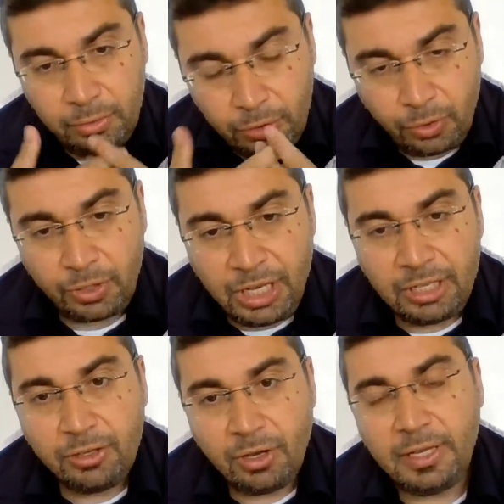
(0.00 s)
your
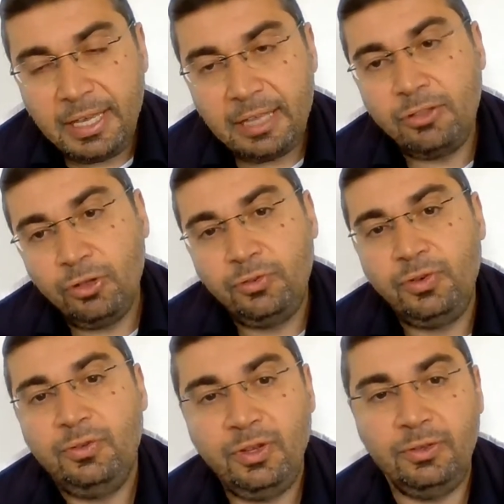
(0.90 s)
need get not
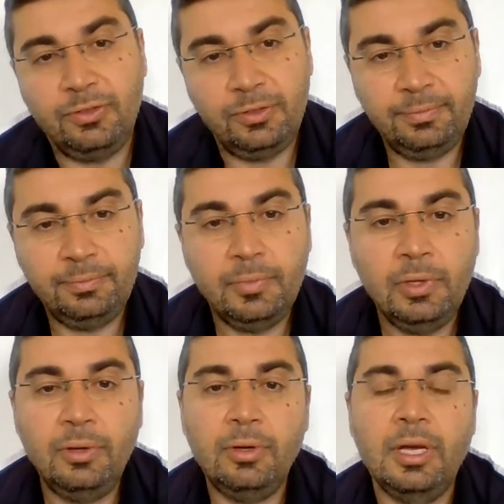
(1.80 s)
fulfilled.
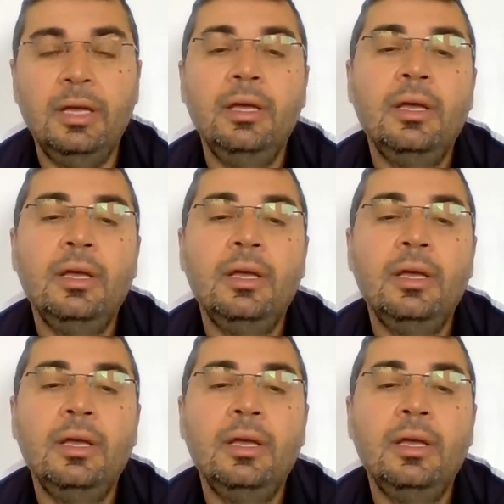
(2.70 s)
Okay.